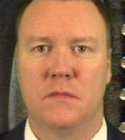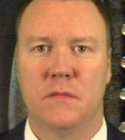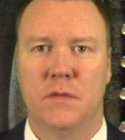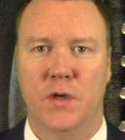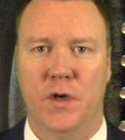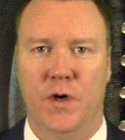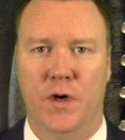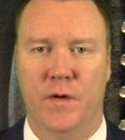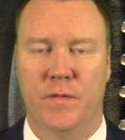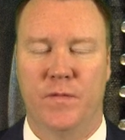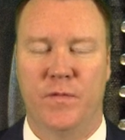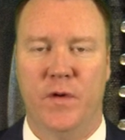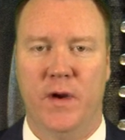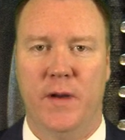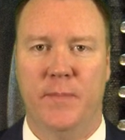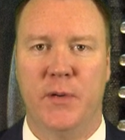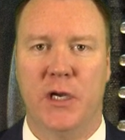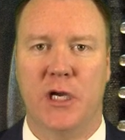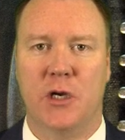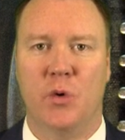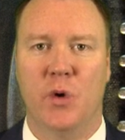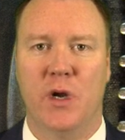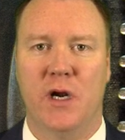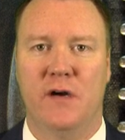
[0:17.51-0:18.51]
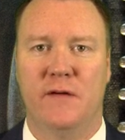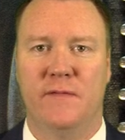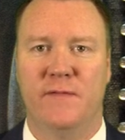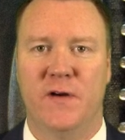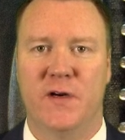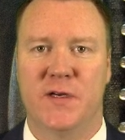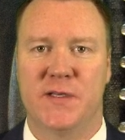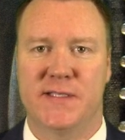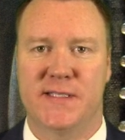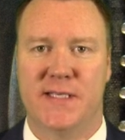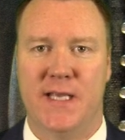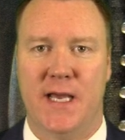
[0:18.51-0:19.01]
Your free pick winner
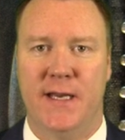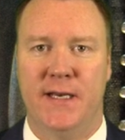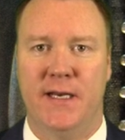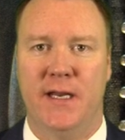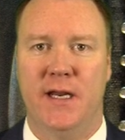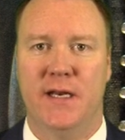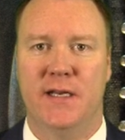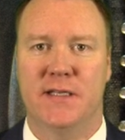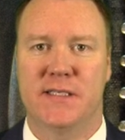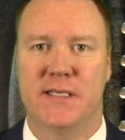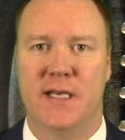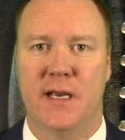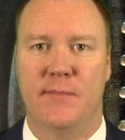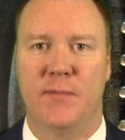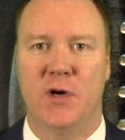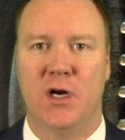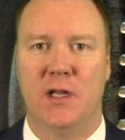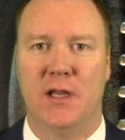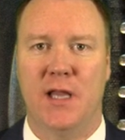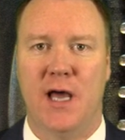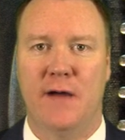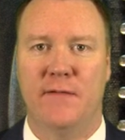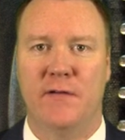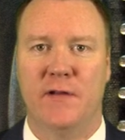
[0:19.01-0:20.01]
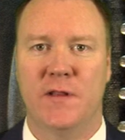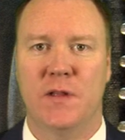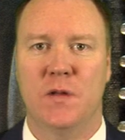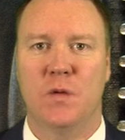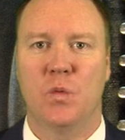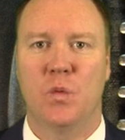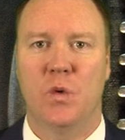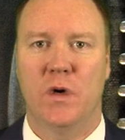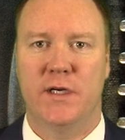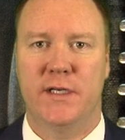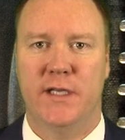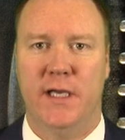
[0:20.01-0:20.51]
for Sunday, December 11th,
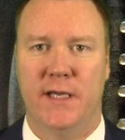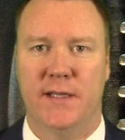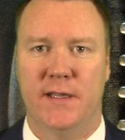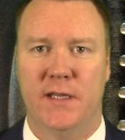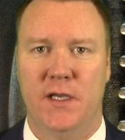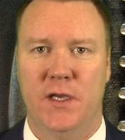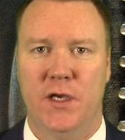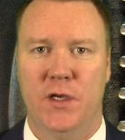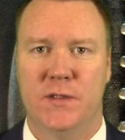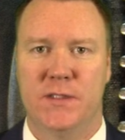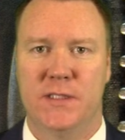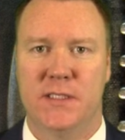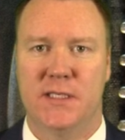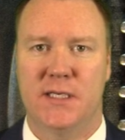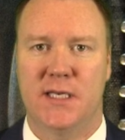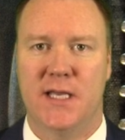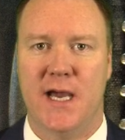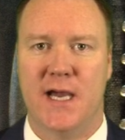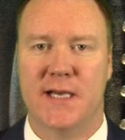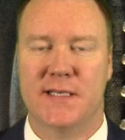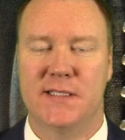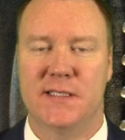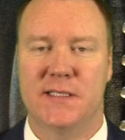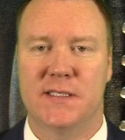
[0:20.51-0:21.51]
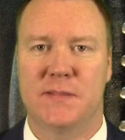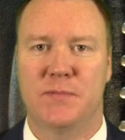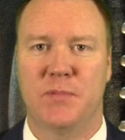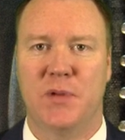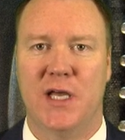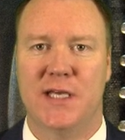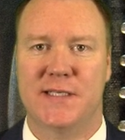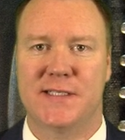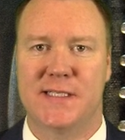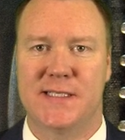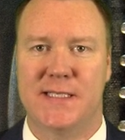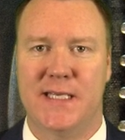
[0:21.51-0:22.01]
we're taking the Houston Texans
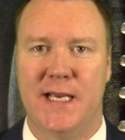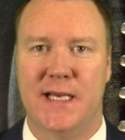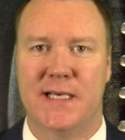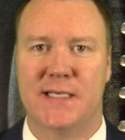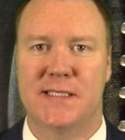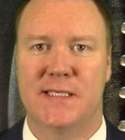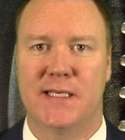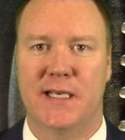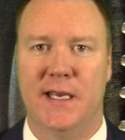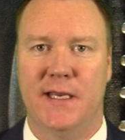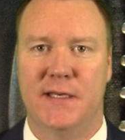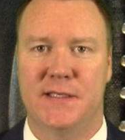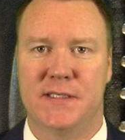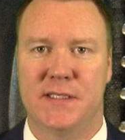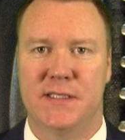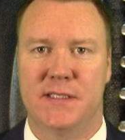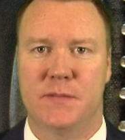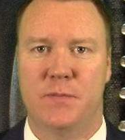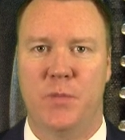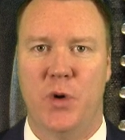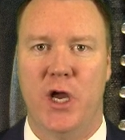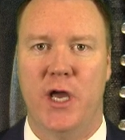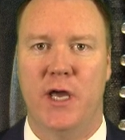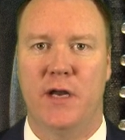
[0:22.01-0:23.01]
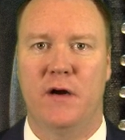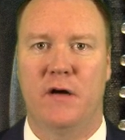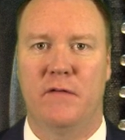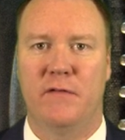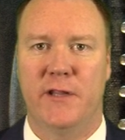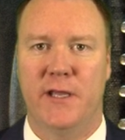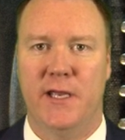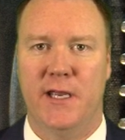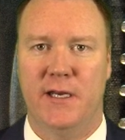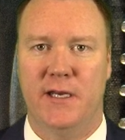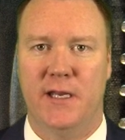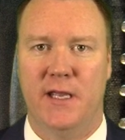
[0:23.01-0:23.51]
plus 6 against the spread over
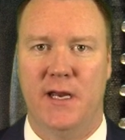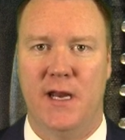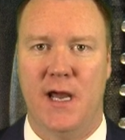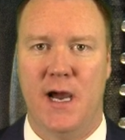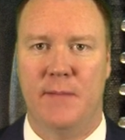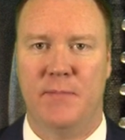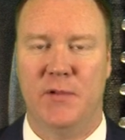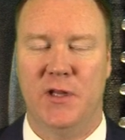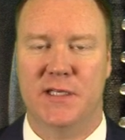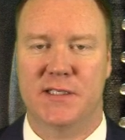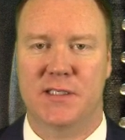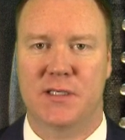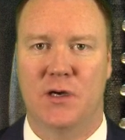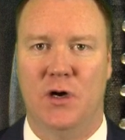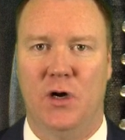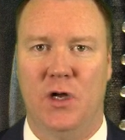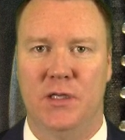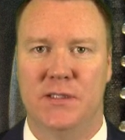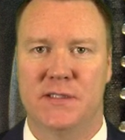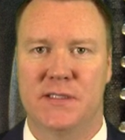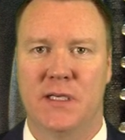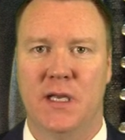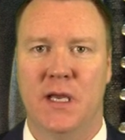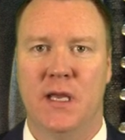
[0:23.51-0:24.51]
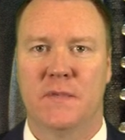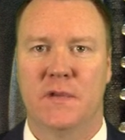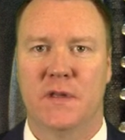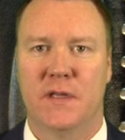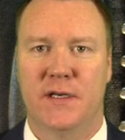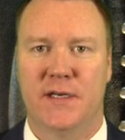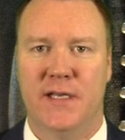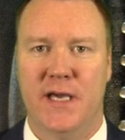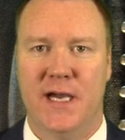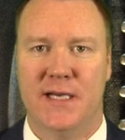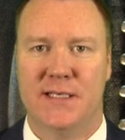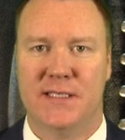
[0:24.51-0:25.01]
the Indianapolis Colts. The
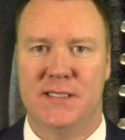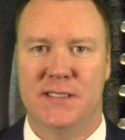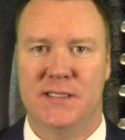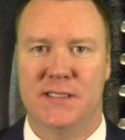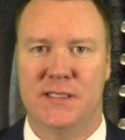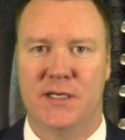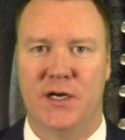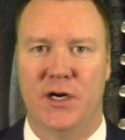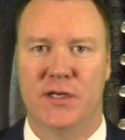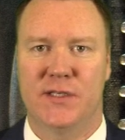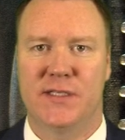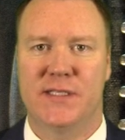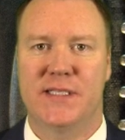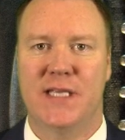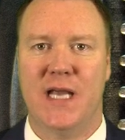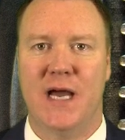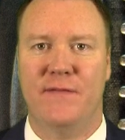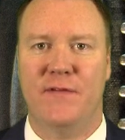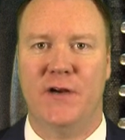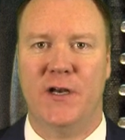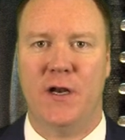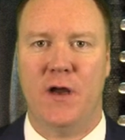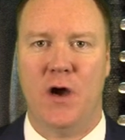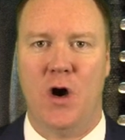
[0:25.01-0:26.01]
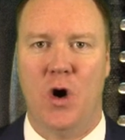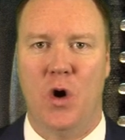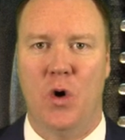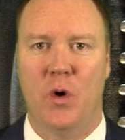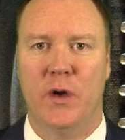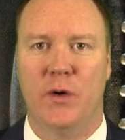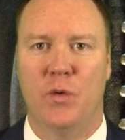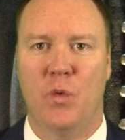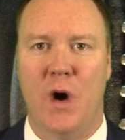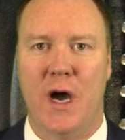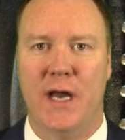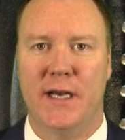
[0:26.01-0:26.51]
Texans are
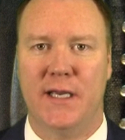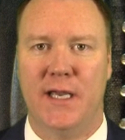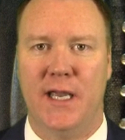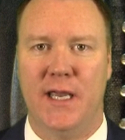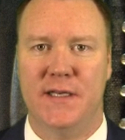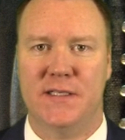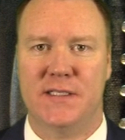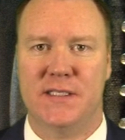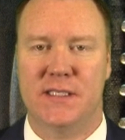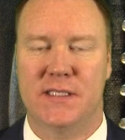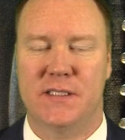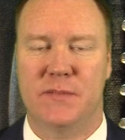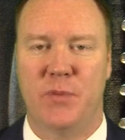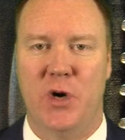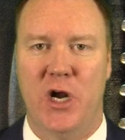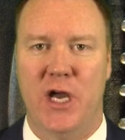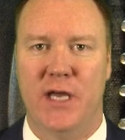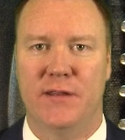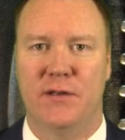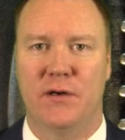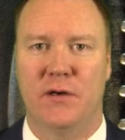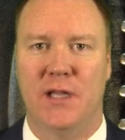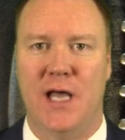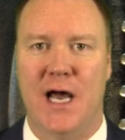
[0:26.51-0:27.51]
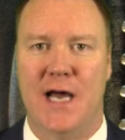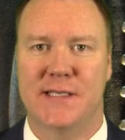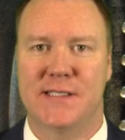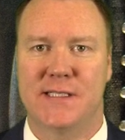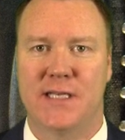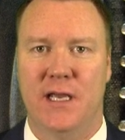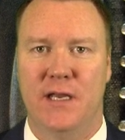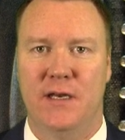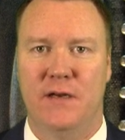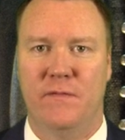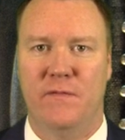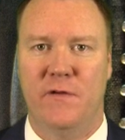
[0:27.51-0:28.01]
7-0-1 against the spread in their last
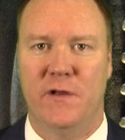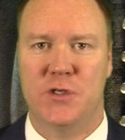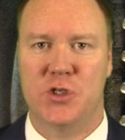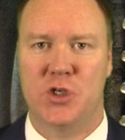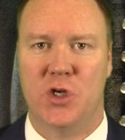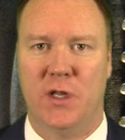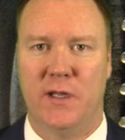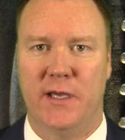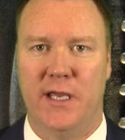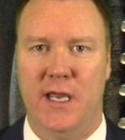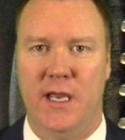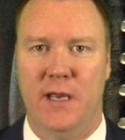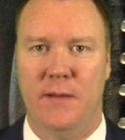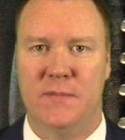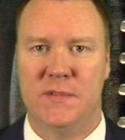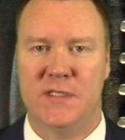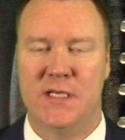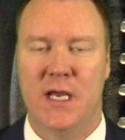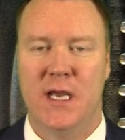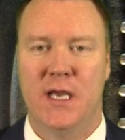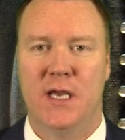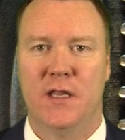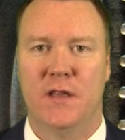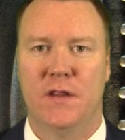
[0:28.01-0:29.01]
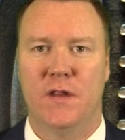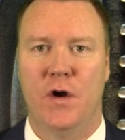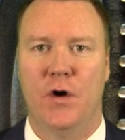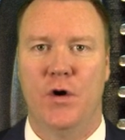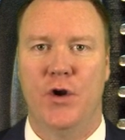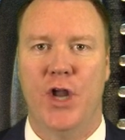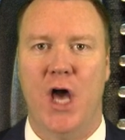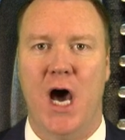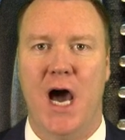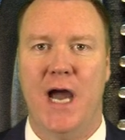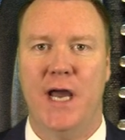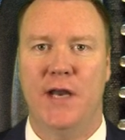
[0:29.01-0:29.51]
8 divisional games. They're
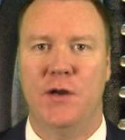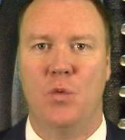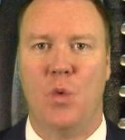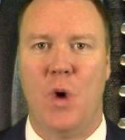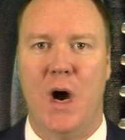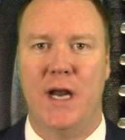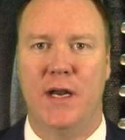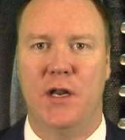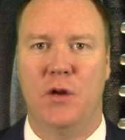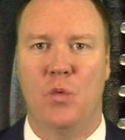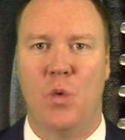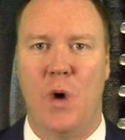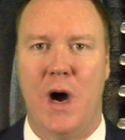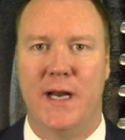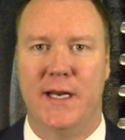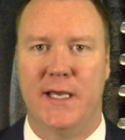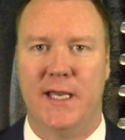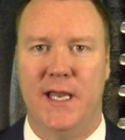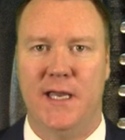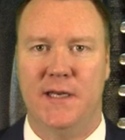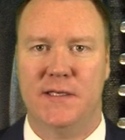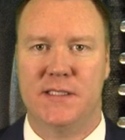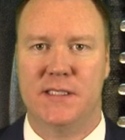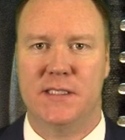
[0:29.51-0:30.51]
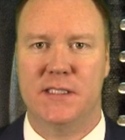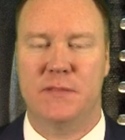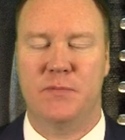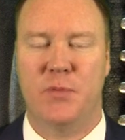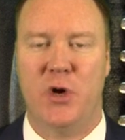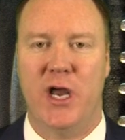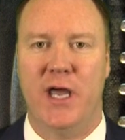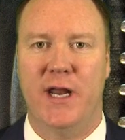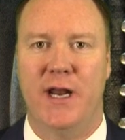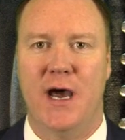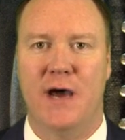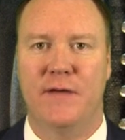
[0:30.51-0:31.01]
9-1 and 1 against the
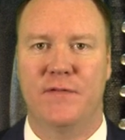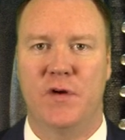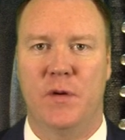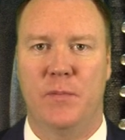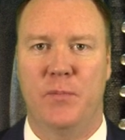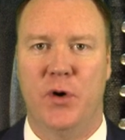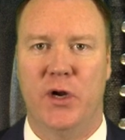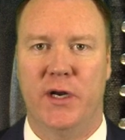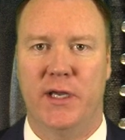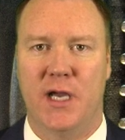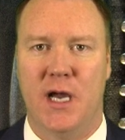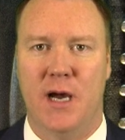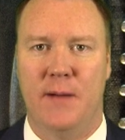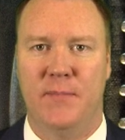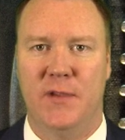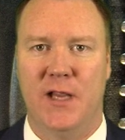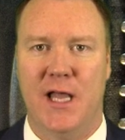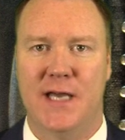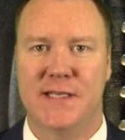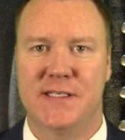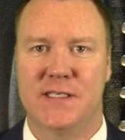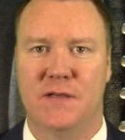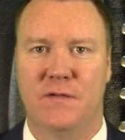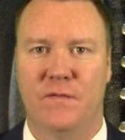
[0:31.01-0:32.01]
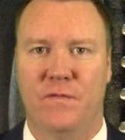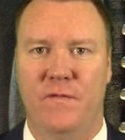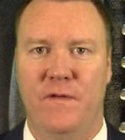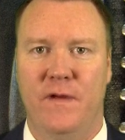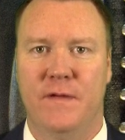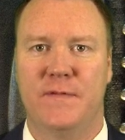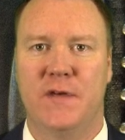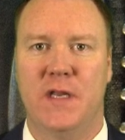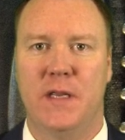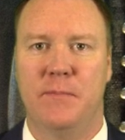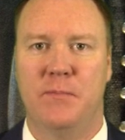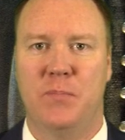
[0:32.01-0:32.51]
spread after putting up less than
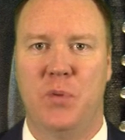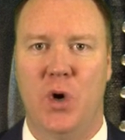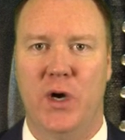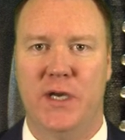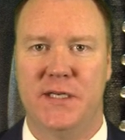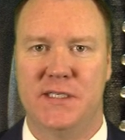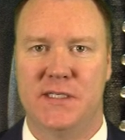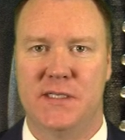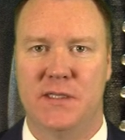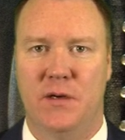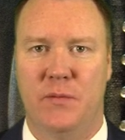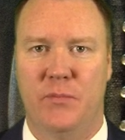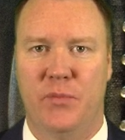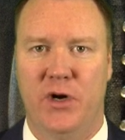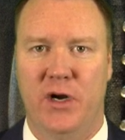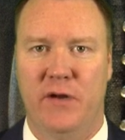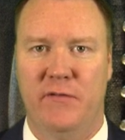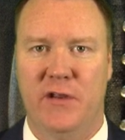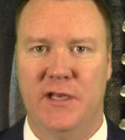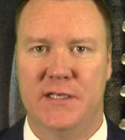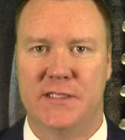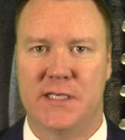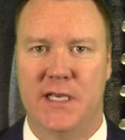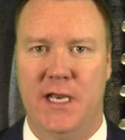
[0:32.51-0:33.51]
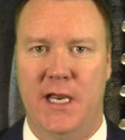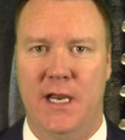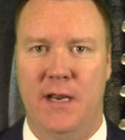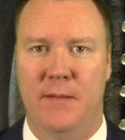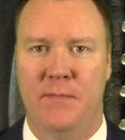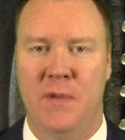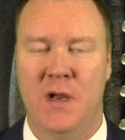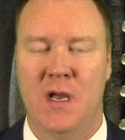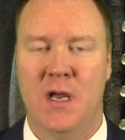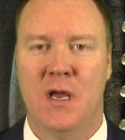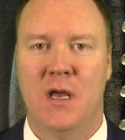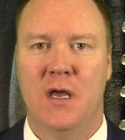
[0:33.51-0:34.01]
15 points in their previous
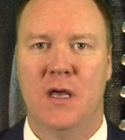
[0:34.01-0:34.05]
game.